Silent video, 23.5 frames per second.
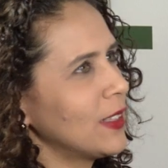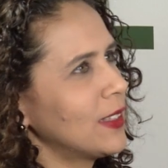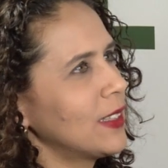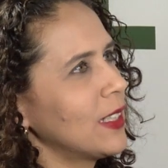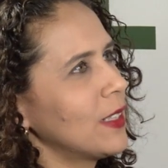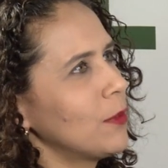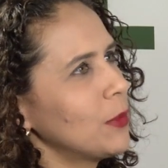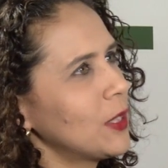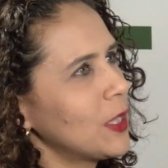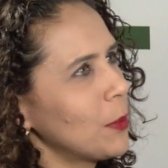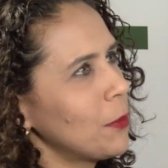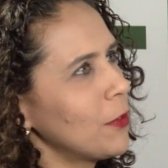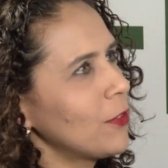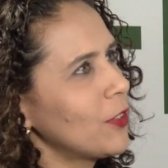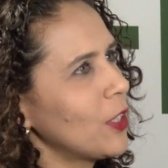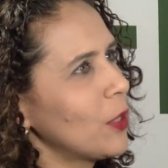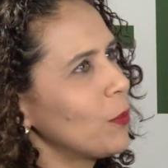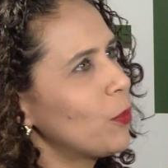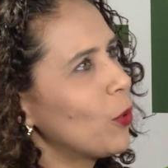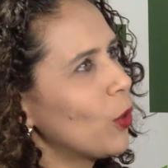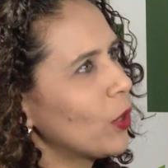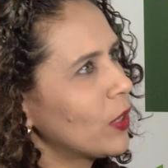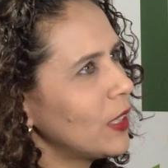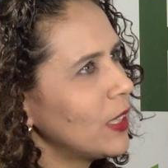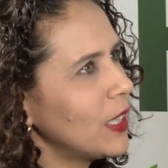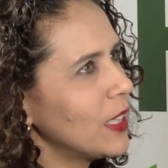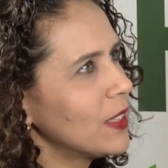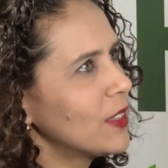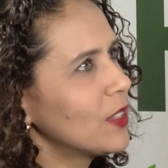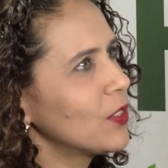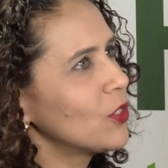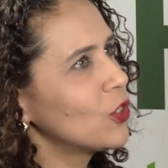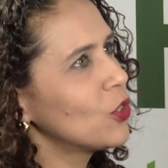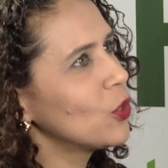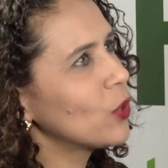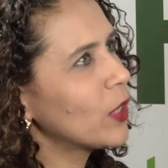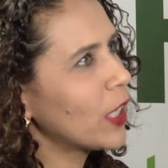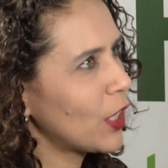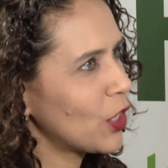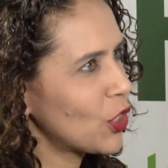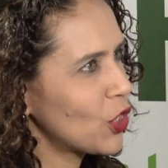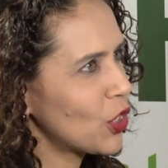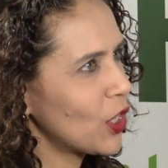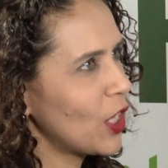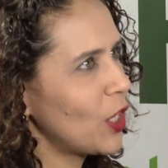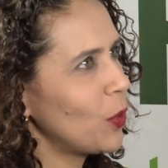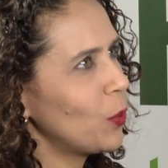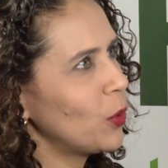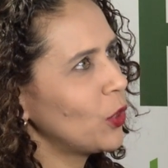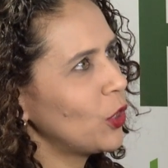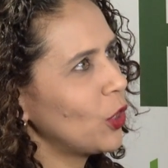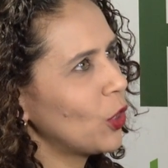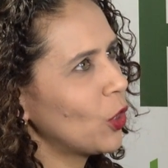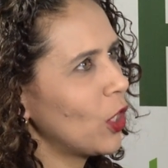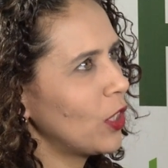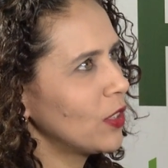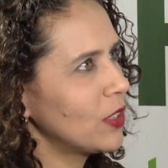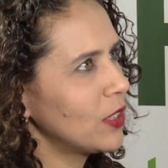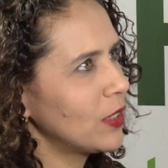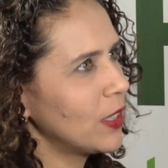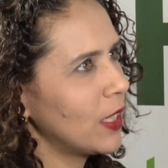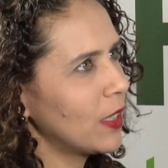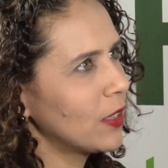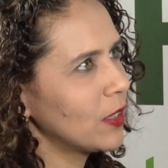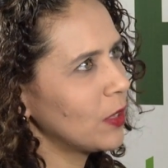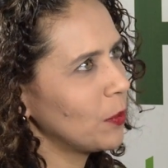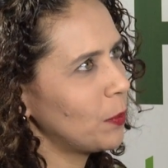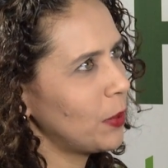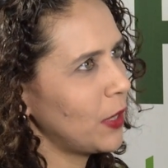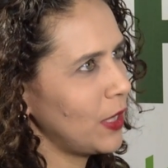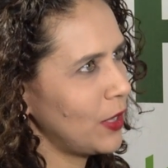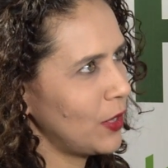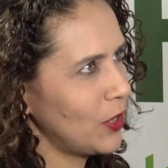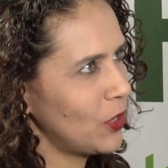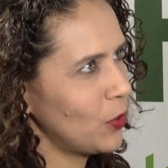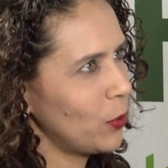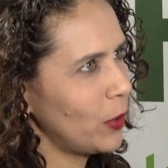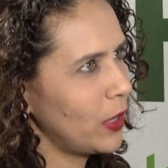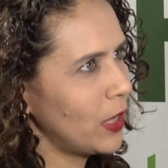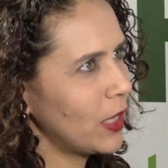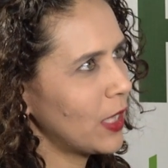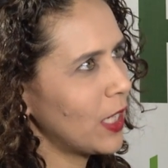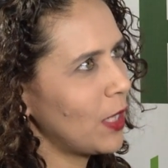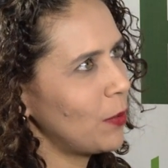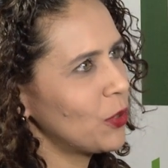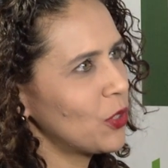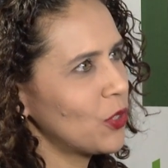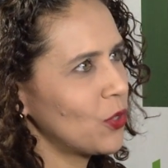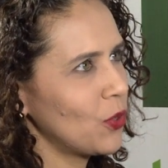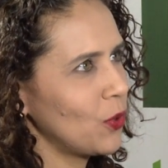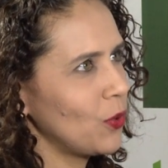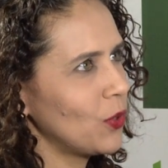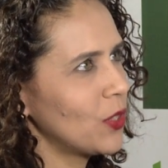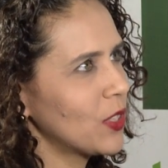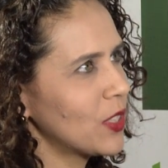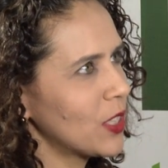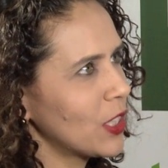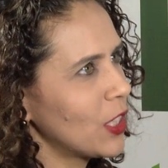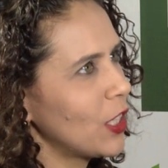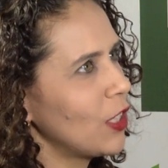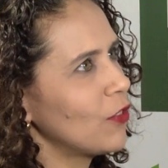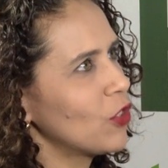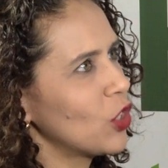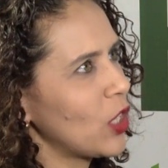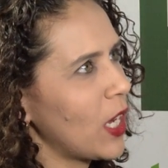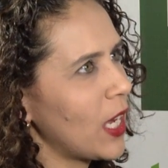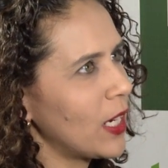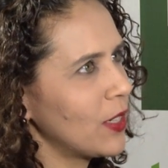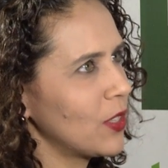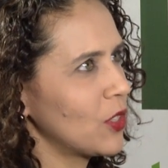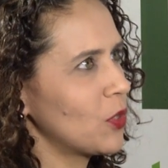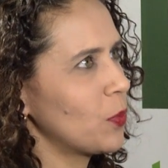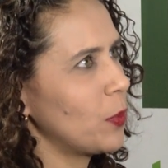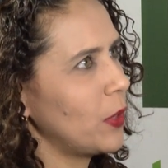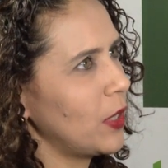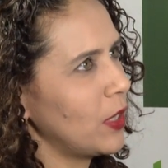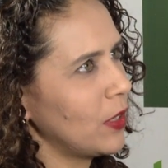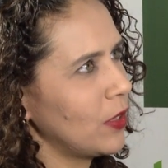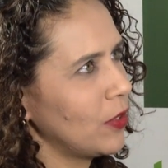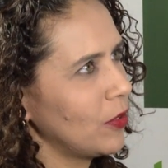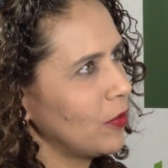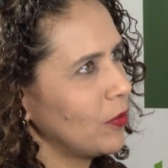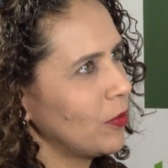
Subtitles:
are some of the important lessons you can share with your continental peers when it comes to the city of Johannesburg?